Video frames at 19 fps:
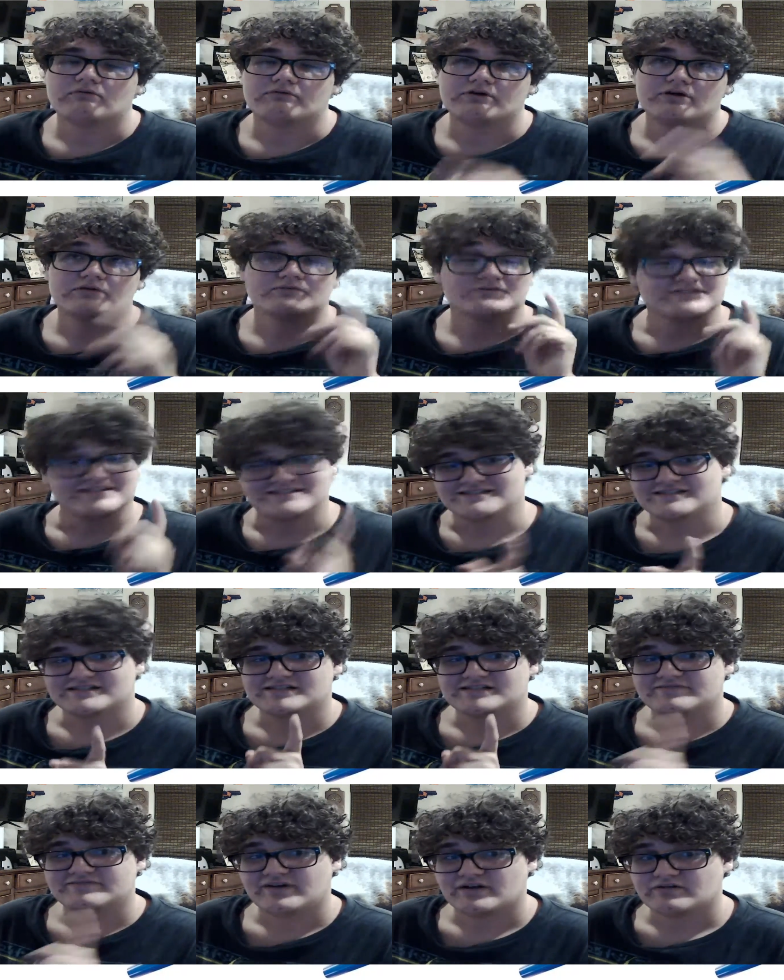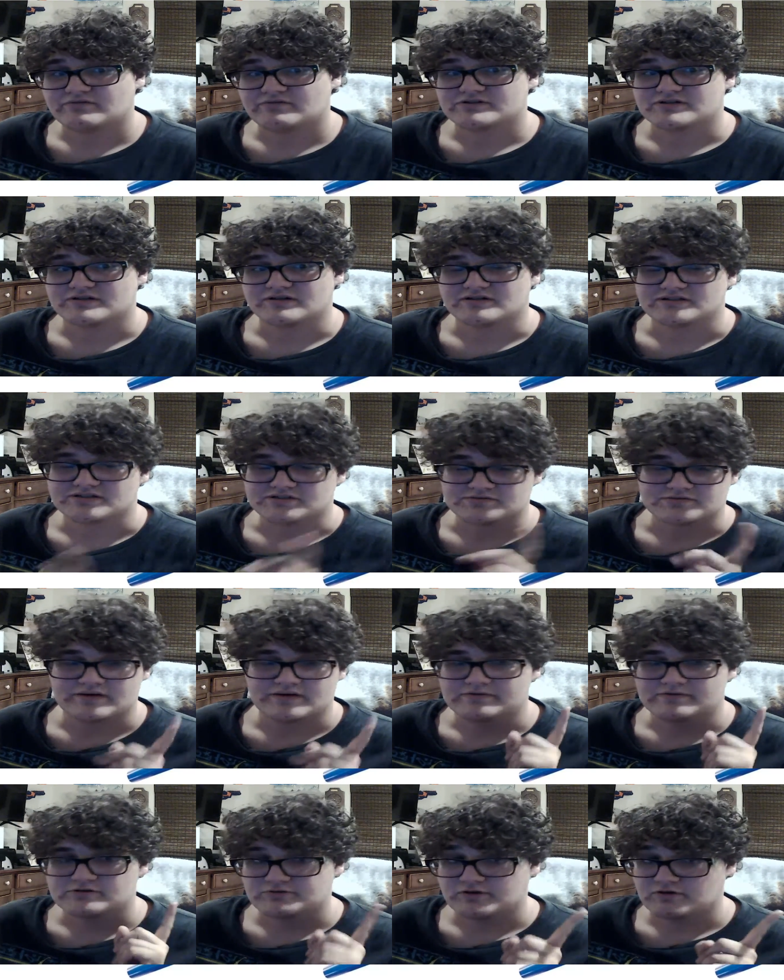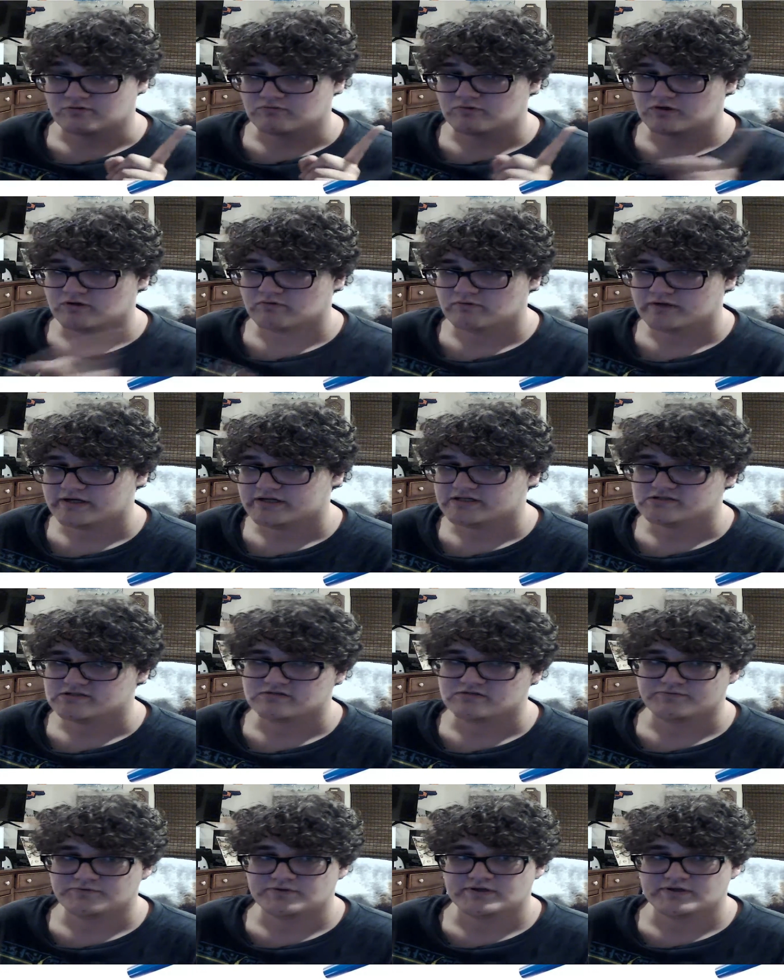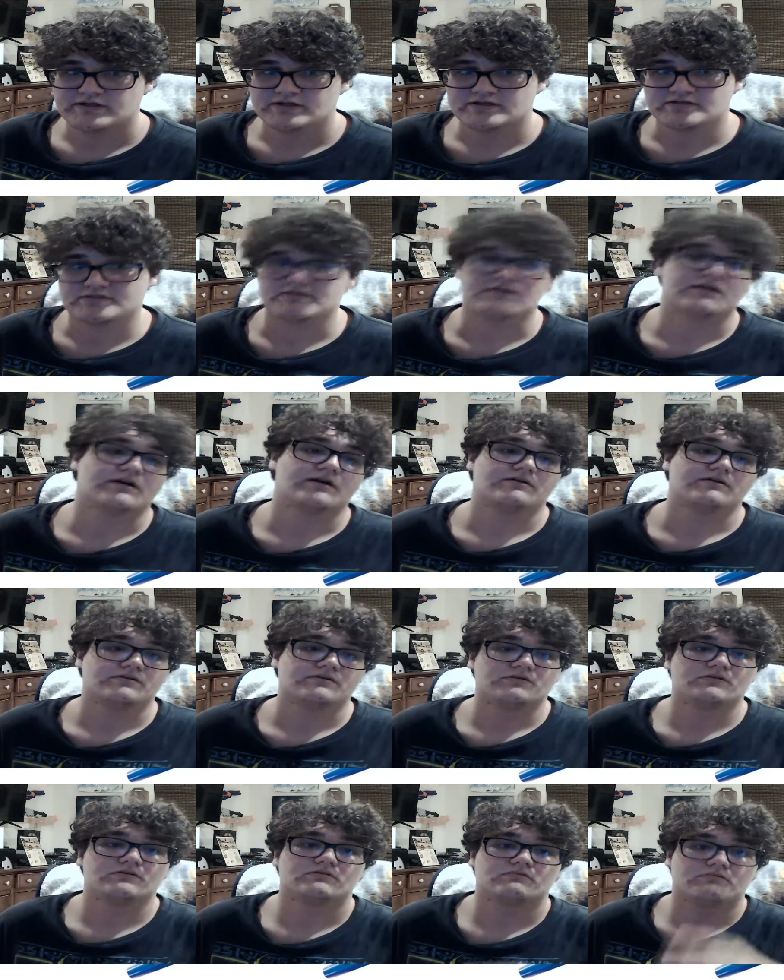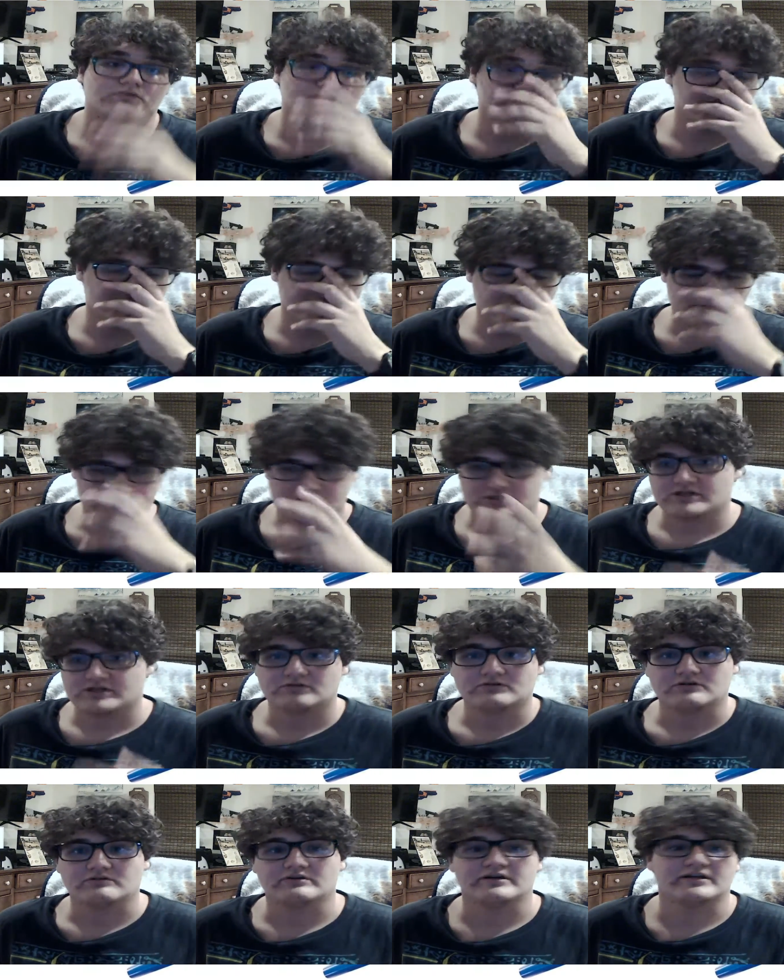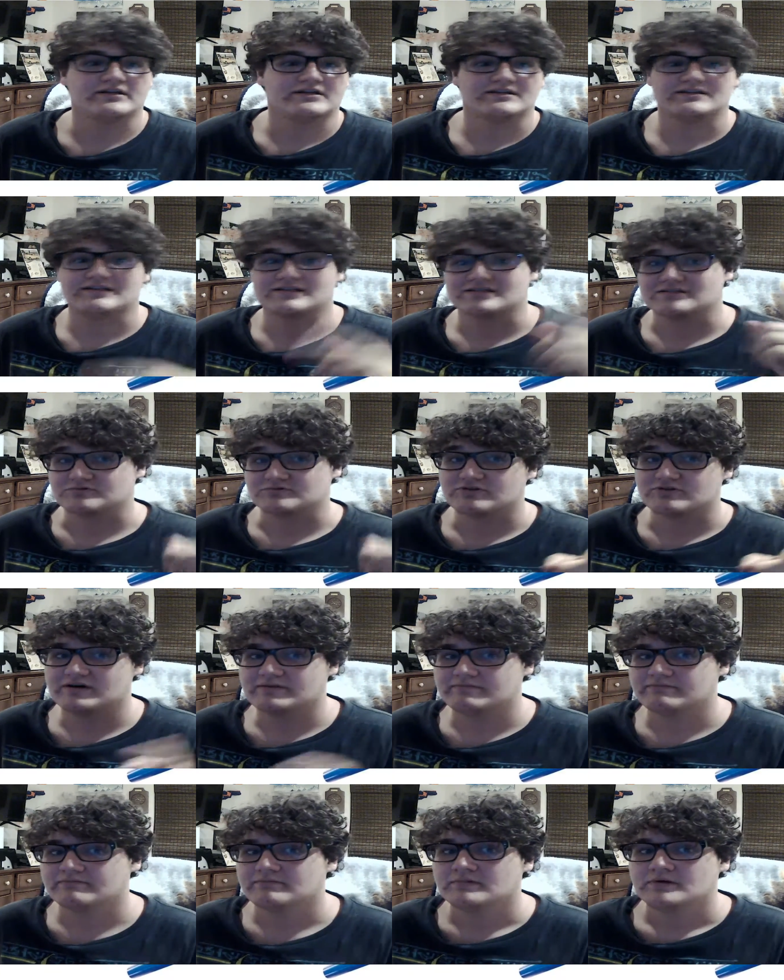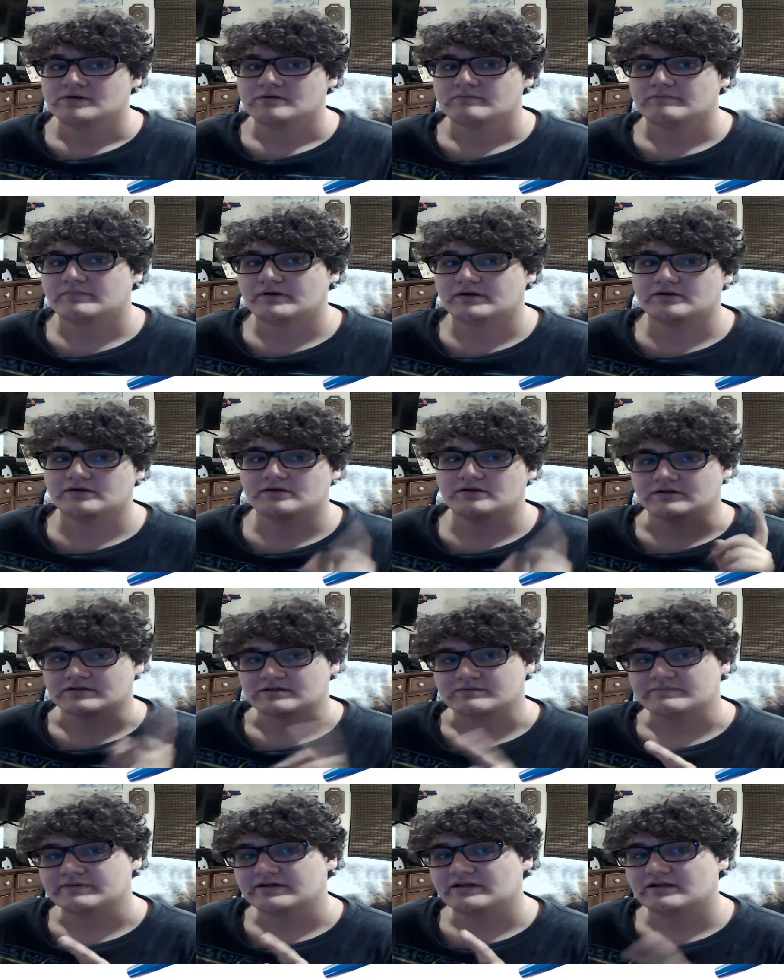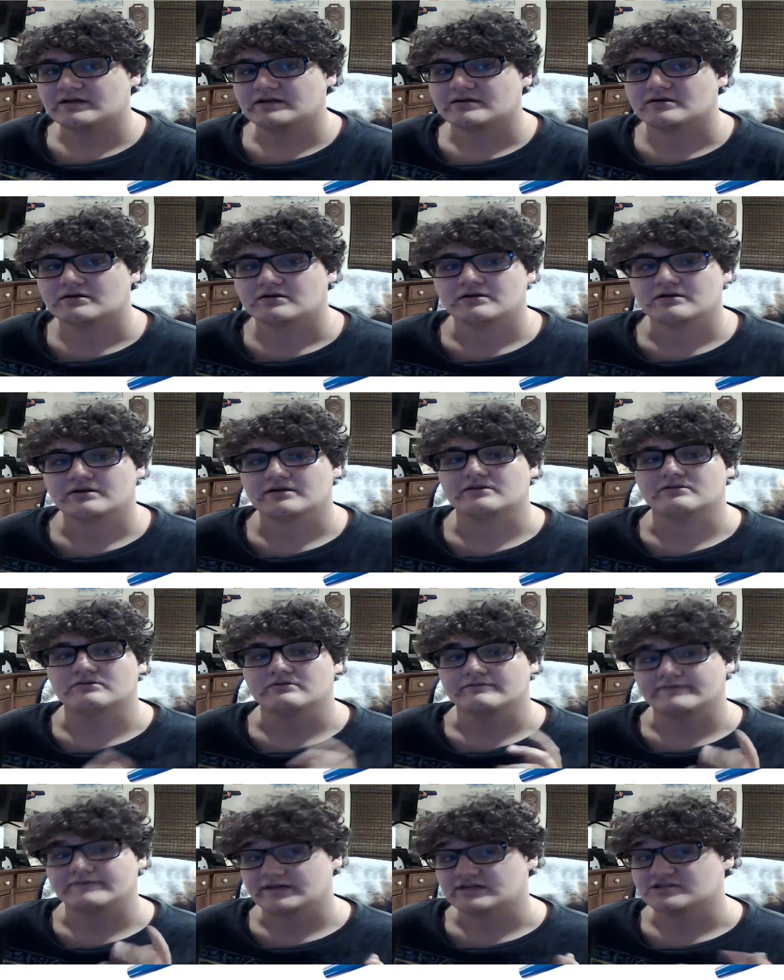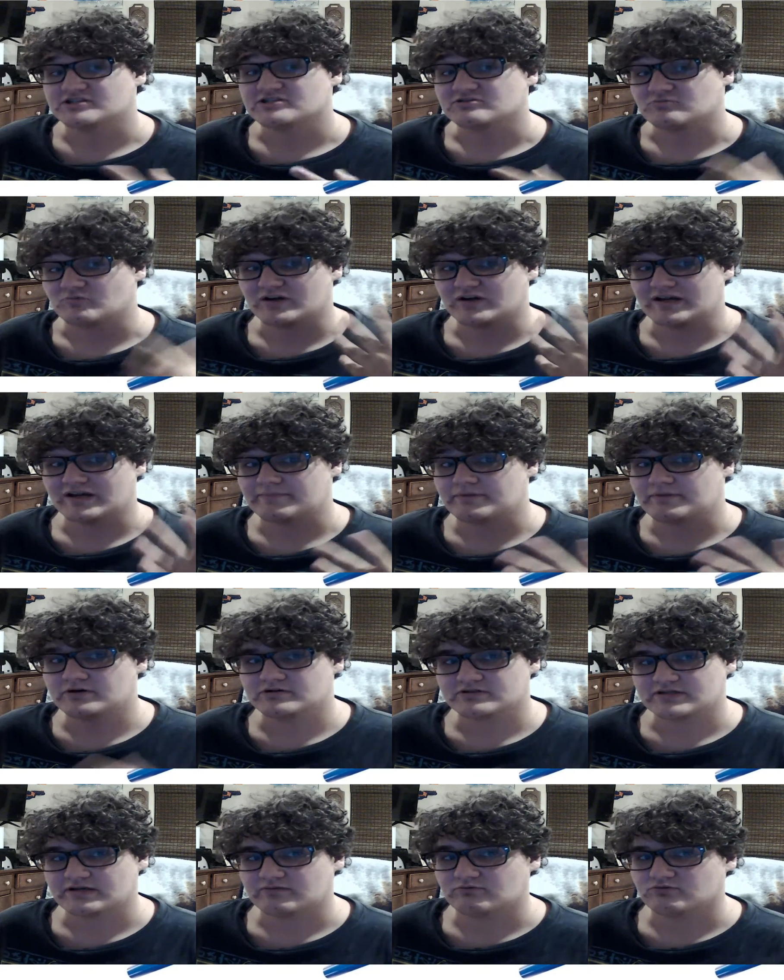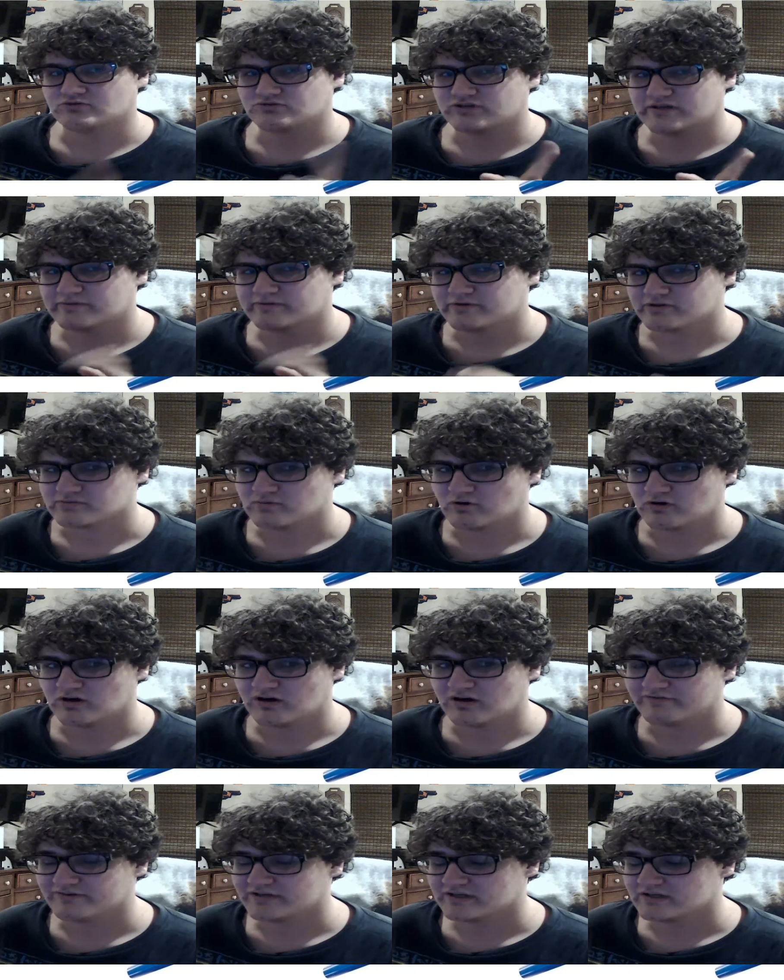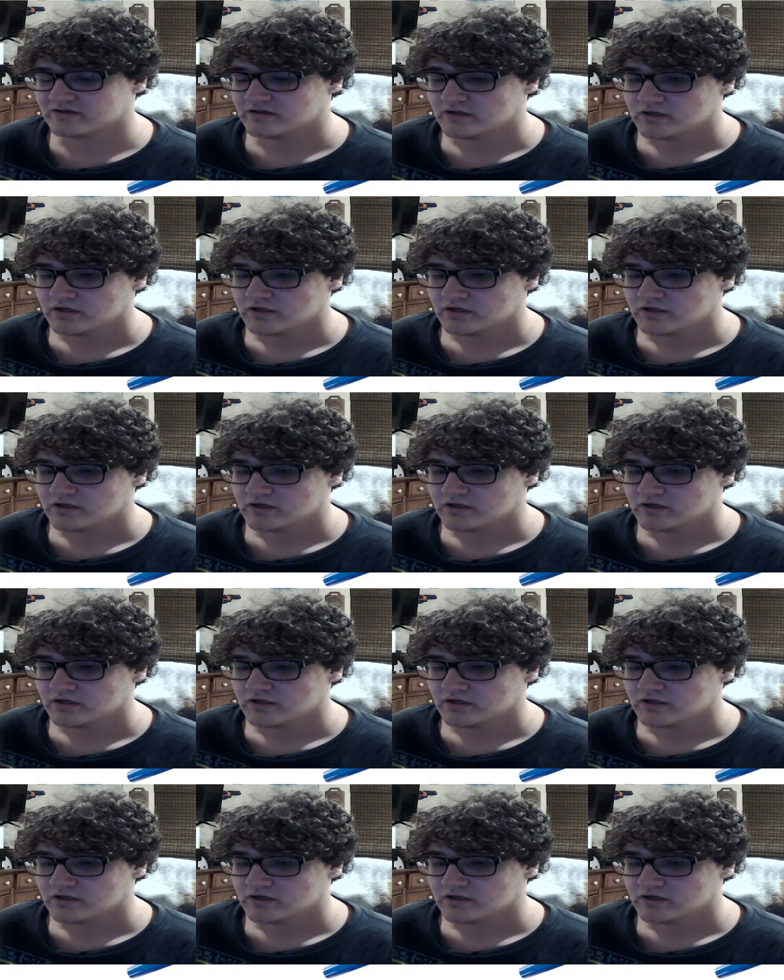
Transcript: are almost at 60 subscribers. We are one away, so if you guys want to support the channel, go ahead and hit that subscribe button, click the bell icon, get notifications when I post. I will try and post more often.